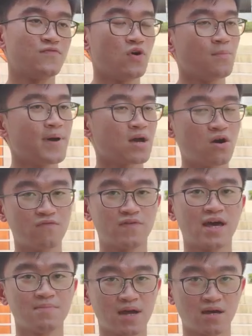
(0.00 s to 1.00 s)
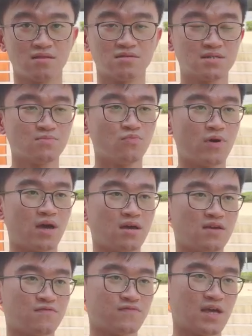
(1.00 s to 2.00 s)
fallback offline mechanism where
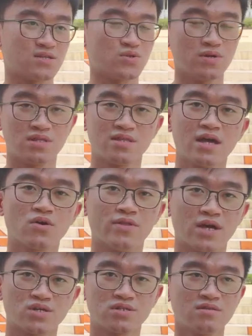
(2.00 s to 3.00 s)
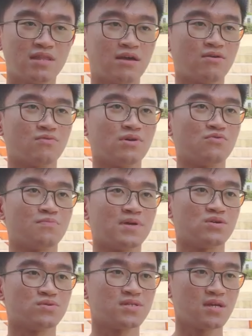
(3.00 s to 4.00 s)
if there is no internet connection, it will be
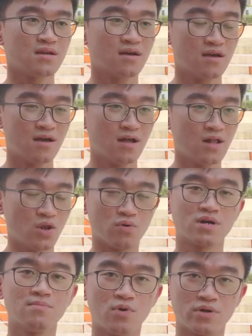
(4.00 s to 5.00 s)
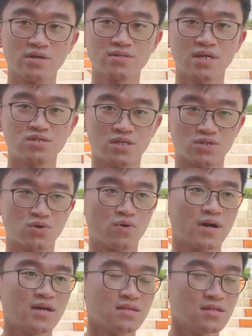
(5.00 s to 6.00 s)
using local models such as
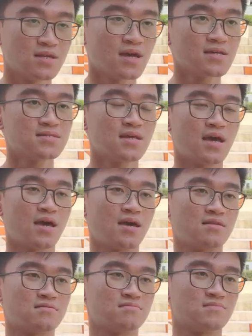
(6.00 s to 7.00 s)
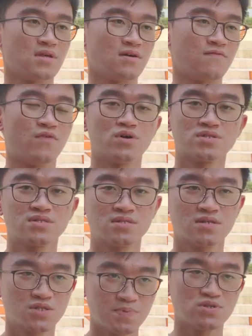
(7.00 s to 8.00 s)
Kokai TTS and
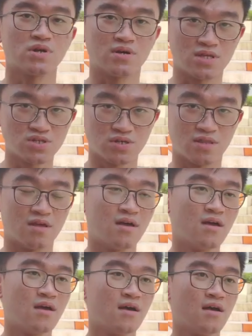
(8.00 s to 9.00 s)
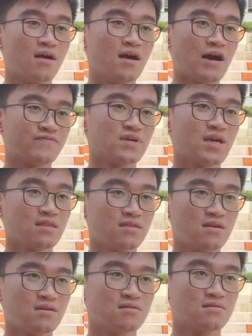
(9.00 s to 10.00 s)
voice speech recognition. After
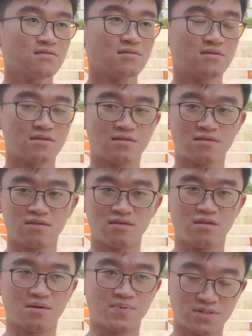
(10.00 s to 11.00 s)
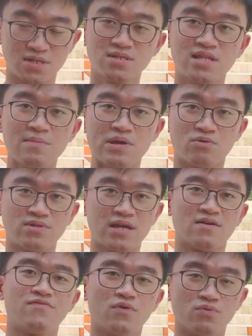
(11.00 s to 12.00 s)
getting the person's name, it will
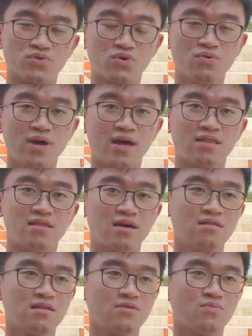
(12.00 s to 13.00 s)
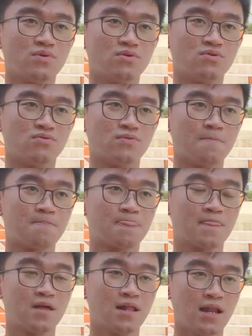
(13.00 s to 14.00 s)
take a photo and then it will
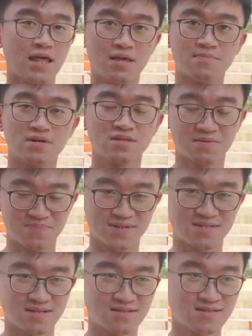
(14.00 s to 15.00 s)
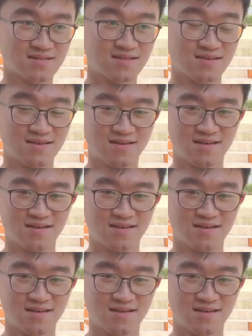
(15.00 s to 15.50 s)
label the person's